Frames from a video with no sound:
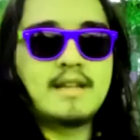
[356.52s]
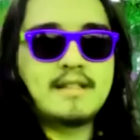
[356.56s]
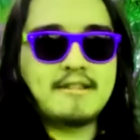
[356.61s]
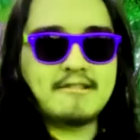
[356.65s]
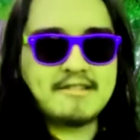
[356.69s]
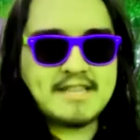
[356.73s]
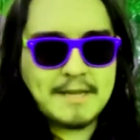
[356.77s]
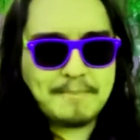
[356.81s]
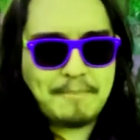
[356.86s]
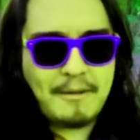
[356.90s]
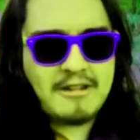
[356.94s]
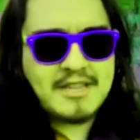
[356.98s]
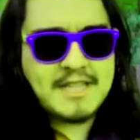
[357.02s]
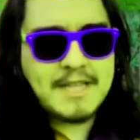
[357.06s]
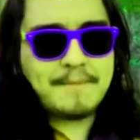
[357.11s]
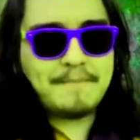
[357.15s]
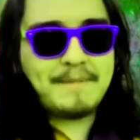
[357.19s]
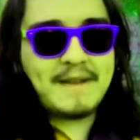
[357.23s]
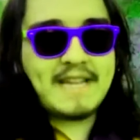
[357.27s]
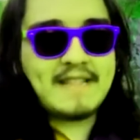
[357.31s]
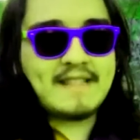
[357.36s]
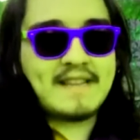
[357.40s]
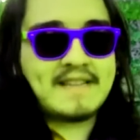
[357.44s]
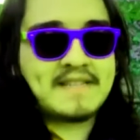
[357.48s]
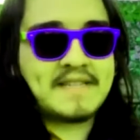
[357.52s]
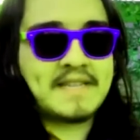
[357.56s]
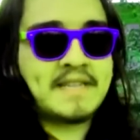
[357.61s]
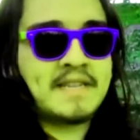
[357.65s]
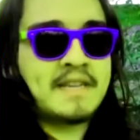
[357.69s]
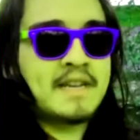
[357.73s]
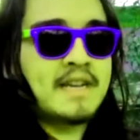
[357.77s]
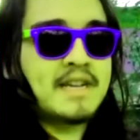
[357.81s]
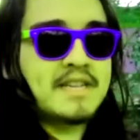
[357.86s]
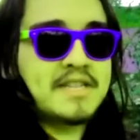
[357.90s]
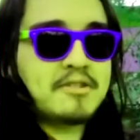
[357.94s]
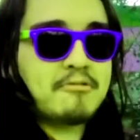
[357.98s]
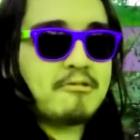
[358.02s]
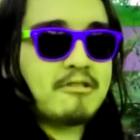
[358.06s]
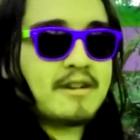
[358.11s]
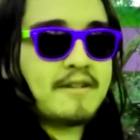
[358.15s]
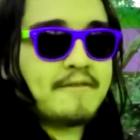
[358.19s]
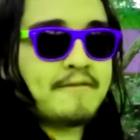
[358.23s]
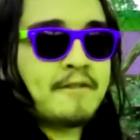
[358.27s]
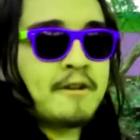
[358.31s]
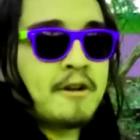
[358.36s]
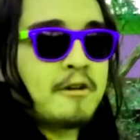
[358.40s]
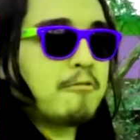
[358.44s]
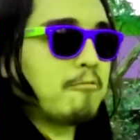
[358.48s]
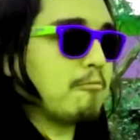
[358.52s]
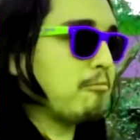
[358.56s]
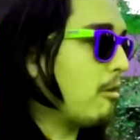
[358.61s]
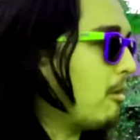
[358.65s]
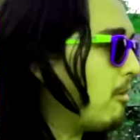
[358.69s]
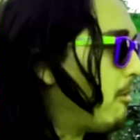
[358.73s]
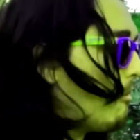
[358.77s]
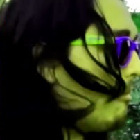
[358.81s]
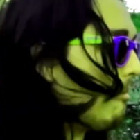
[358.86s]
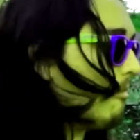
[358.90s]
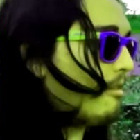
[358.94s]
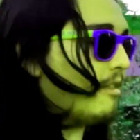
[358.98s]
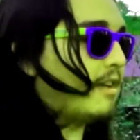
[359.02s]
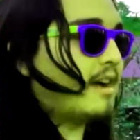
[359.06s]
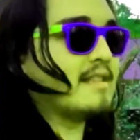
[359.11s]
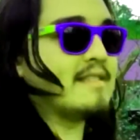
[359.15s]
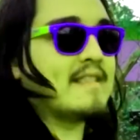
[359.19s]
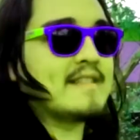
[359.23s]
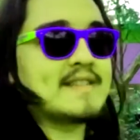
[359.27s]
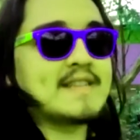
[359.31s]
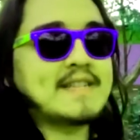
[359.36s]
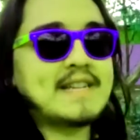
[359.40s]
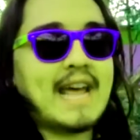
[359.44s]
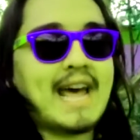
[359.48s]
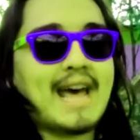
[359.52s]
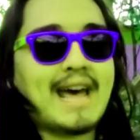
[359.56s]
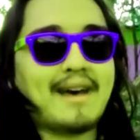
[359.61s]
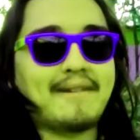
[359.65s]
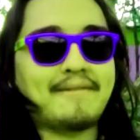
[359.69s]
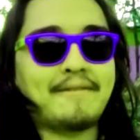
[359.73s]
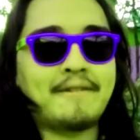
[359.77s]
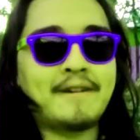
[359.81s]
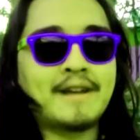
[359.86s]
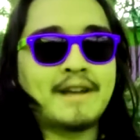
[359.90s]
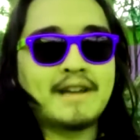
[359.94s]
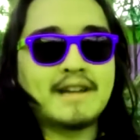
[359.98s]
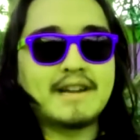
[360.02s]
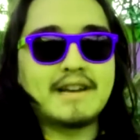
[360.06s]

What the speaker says: there's supposed to be this sort of role on the staff